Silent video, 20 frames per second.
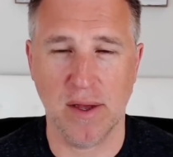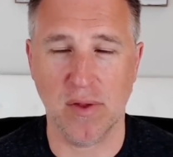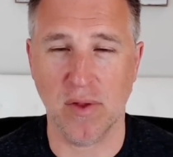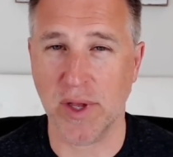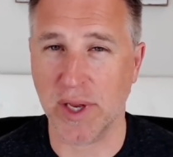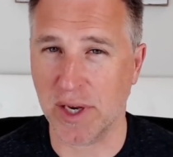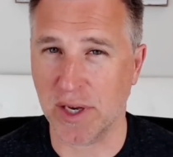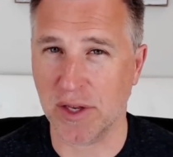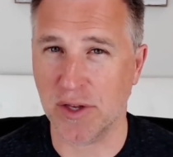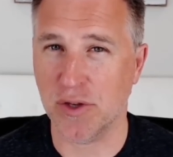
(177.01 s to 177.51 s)

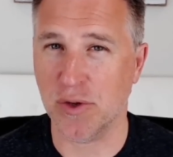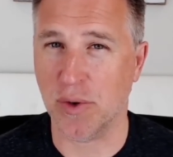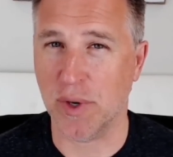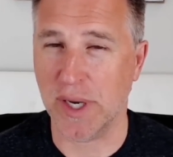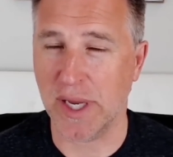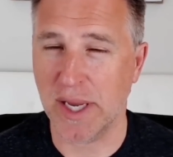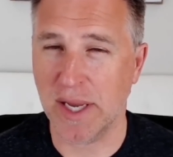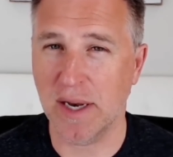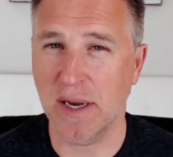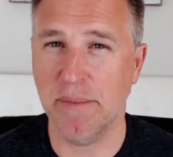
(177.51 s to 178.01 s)
leading to
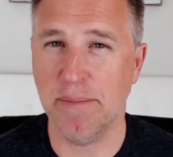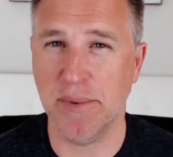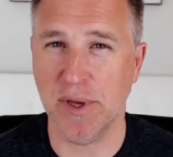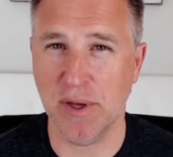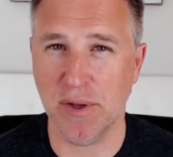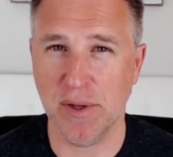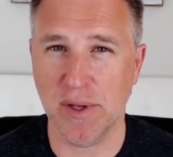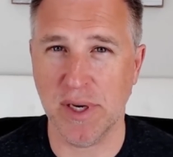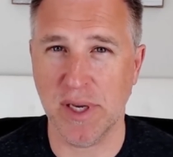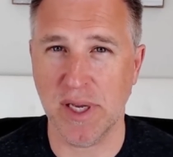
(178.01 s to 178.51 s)
an
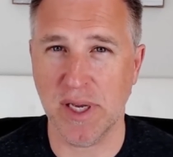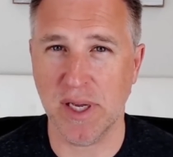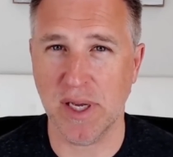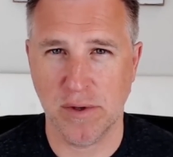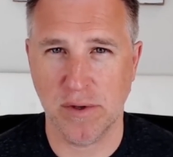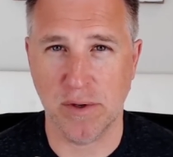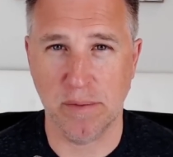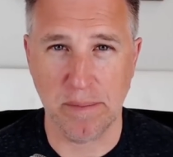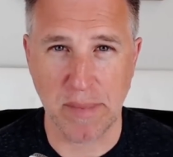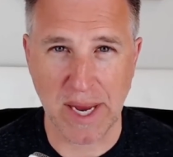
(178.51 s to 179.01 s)

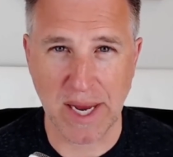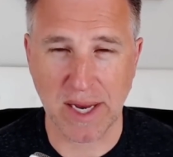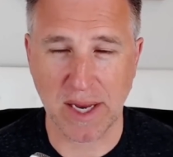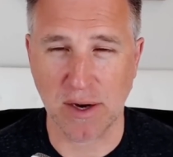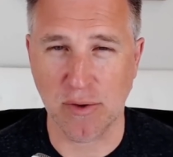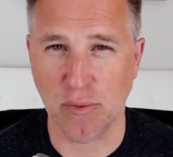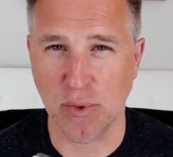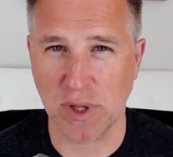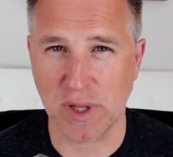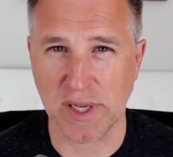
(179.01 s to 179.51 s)
inability to make
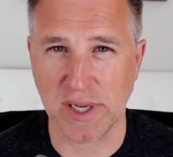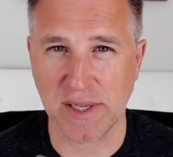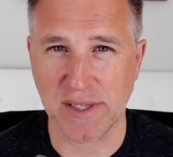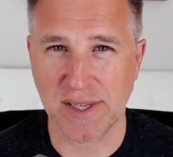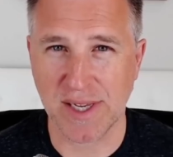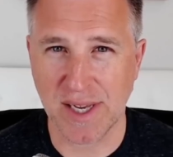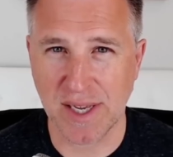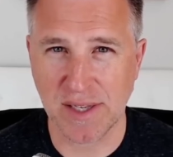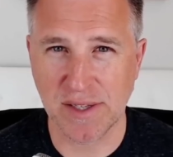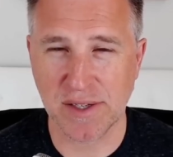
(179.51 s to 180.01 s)
and
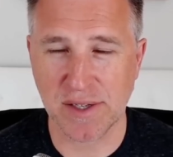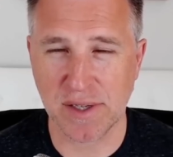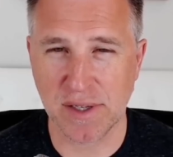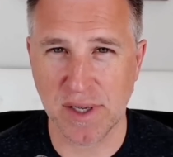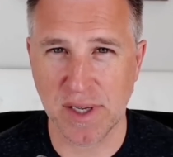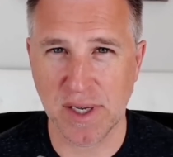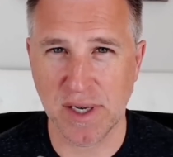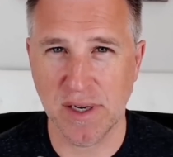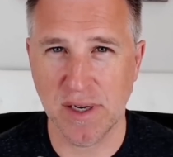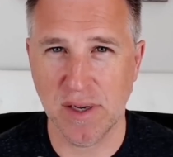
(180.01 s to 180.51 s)
release
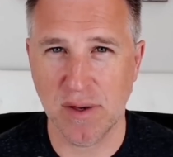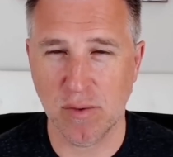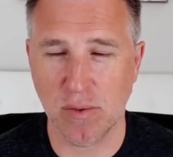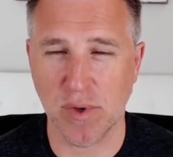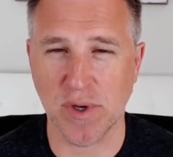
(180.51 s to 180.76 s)
insulin,